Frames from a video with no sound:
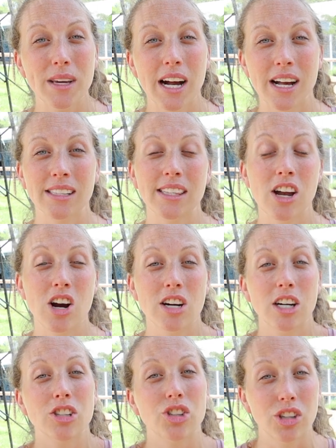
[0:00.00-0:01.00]
because they are
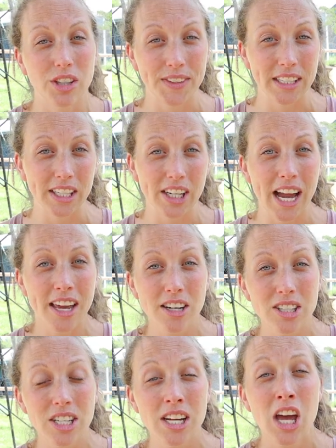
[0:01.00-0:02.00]
conserving their
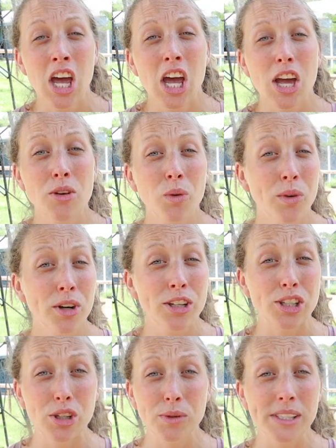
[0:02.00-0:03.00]
energy in order
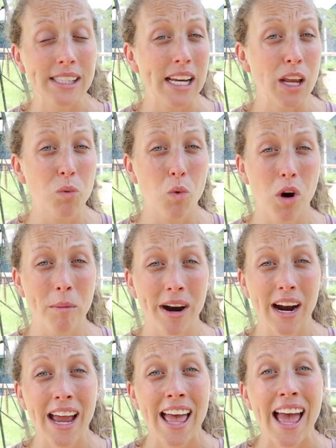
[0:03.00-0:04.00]
to stay
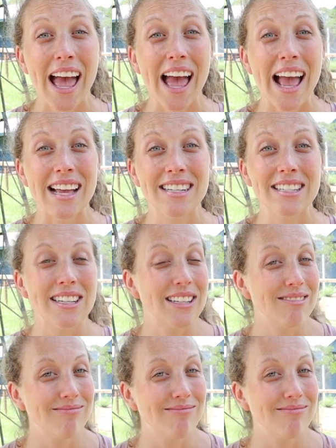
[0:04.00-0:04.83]
warmer and